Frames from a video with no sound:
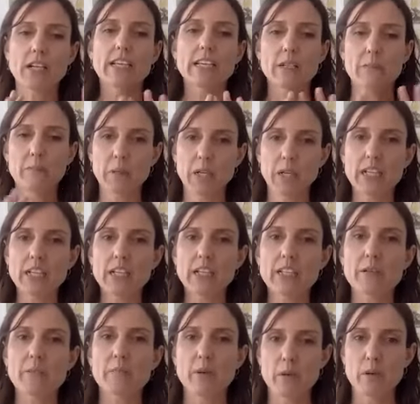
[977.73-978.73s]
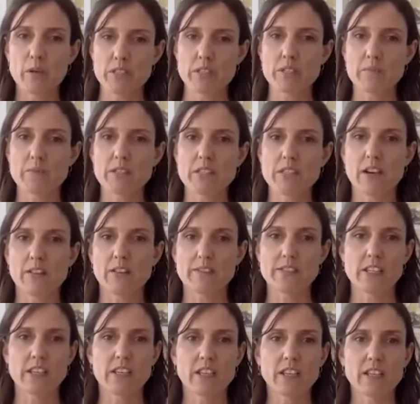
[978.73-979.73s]
completely immerse themselves
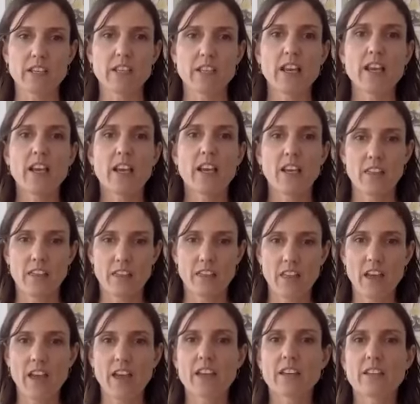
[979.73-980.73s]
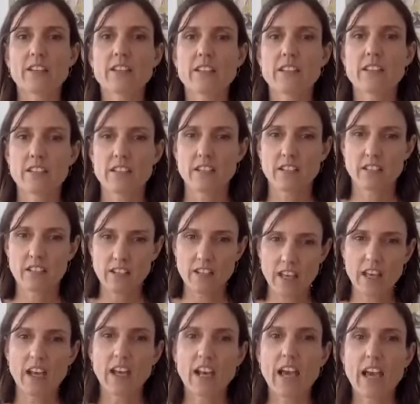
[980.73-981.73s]
in, that
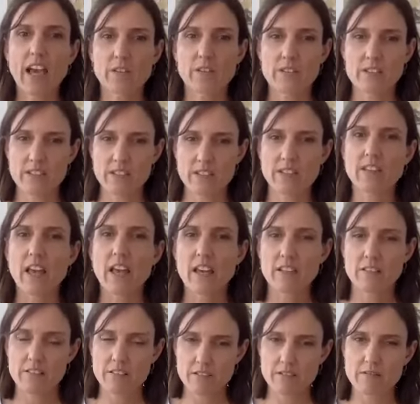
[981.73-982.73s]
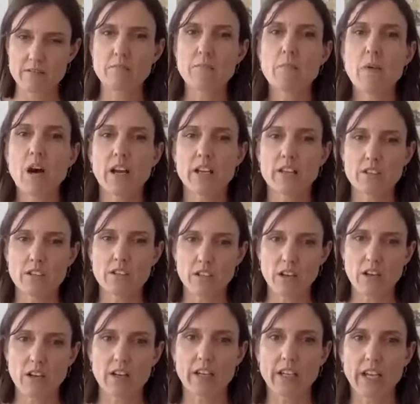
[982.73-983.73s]
allows that mind to
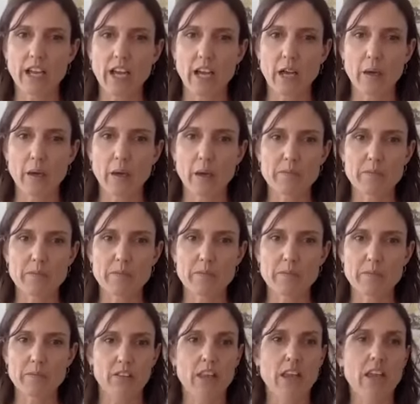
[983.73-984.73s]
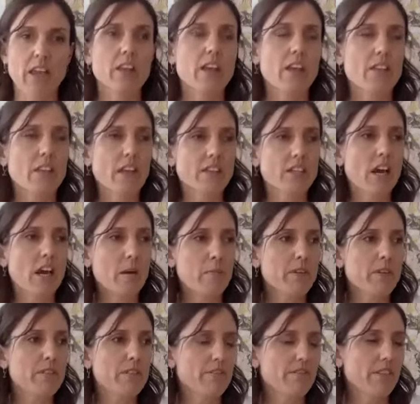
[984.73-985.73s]
kind of calm down, that type
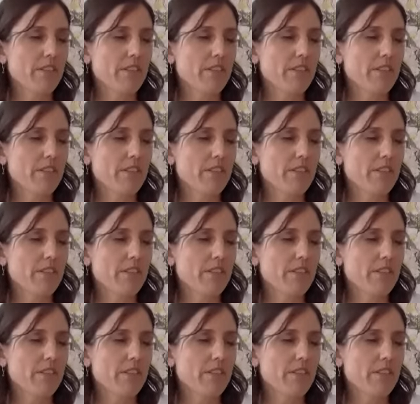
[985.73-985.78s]
of